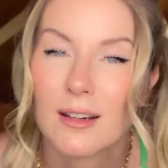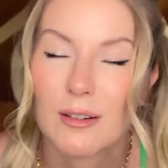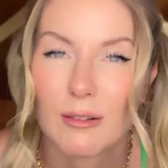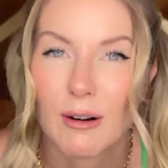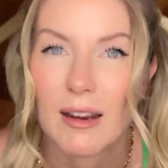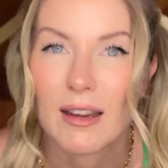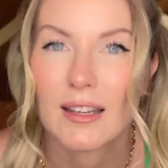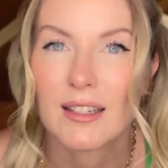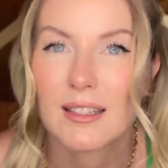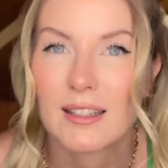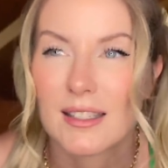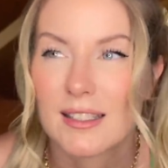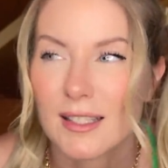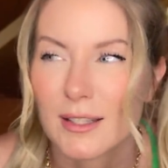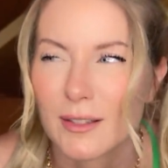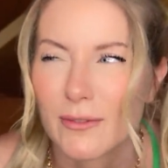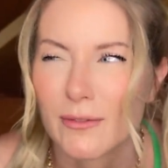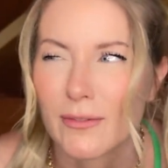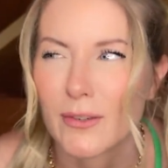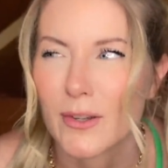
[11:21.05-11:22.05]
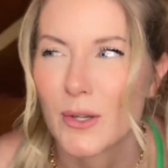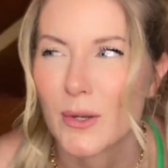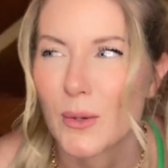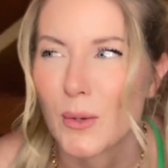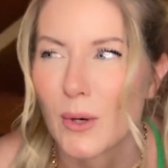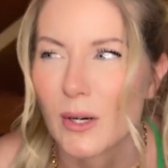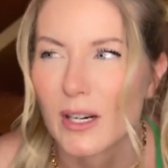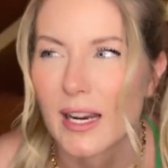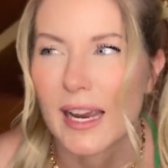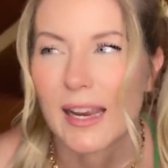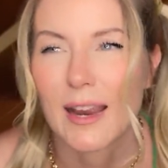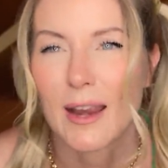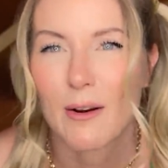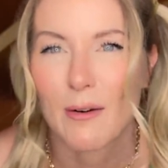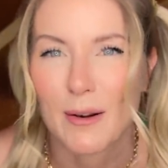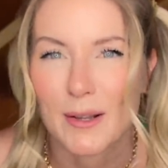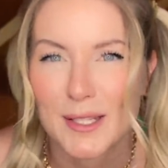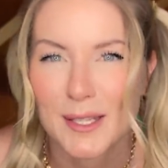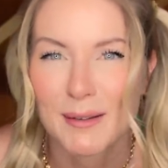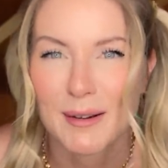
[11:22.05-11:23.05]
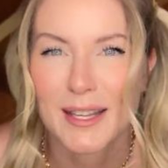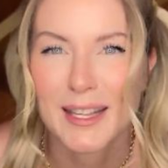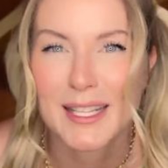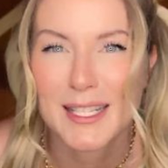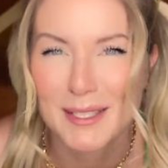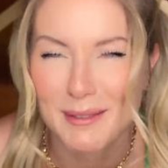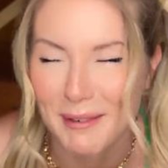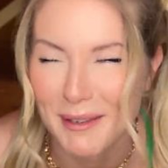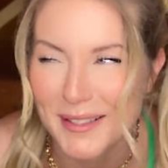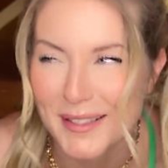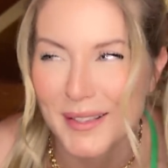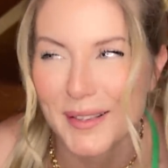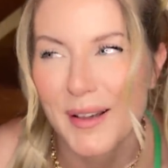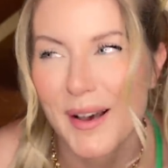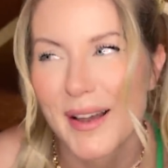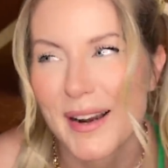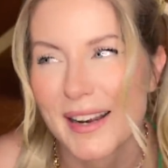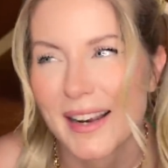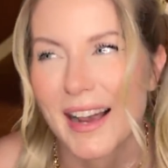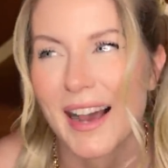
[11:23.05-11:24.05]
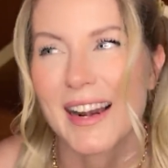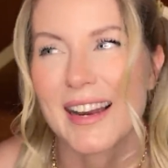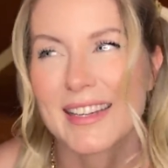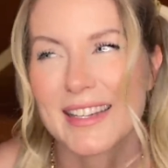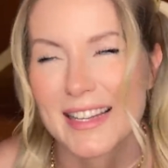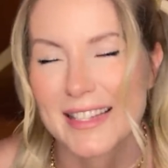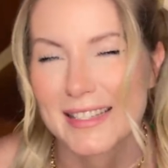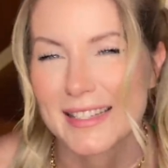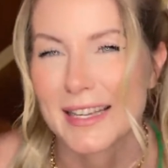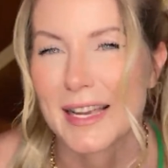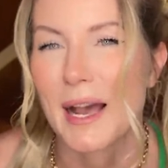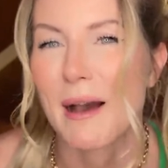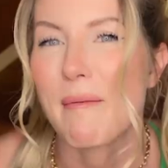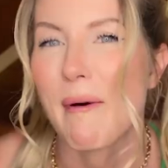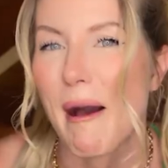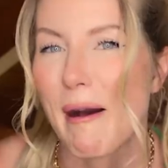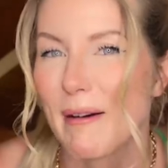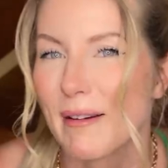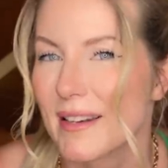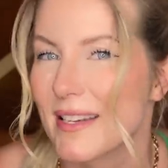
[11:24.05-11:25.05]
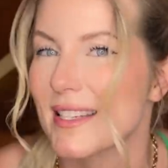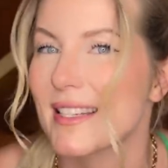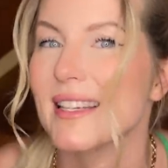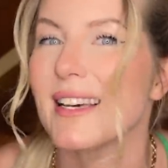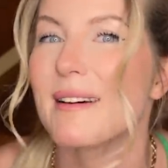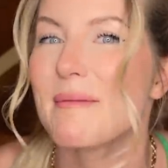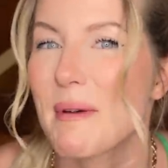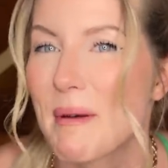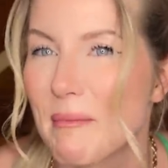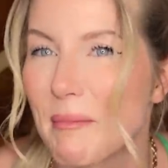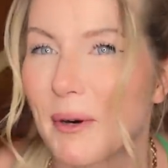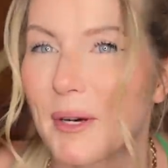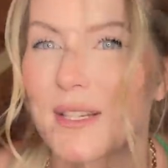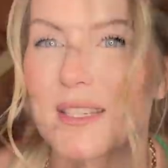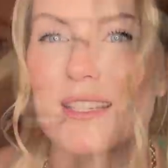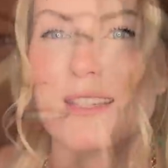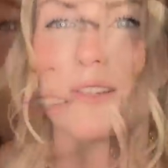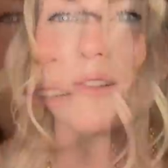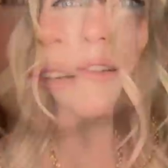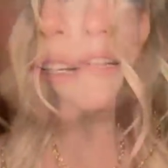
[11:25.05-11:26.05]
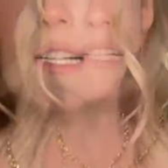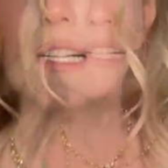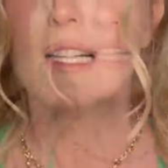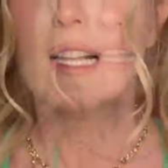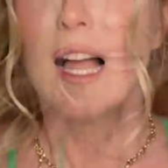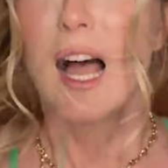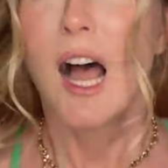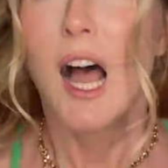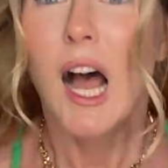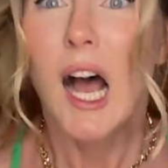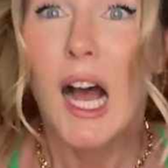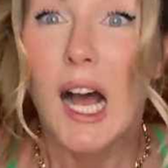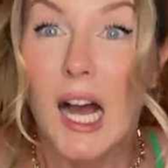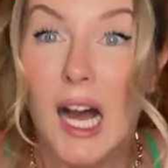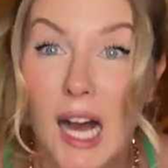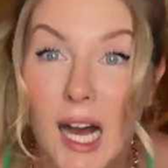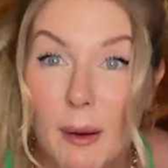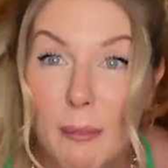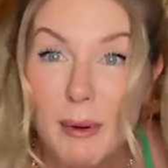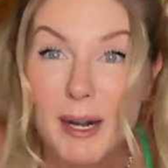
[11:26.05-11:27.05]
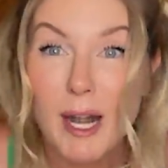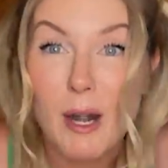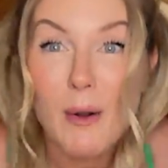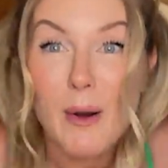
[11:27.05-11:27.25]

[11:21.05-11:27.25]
right? Because if you are hanging around somebody that swears a lot, it kind of tends to come out a bit more too. But I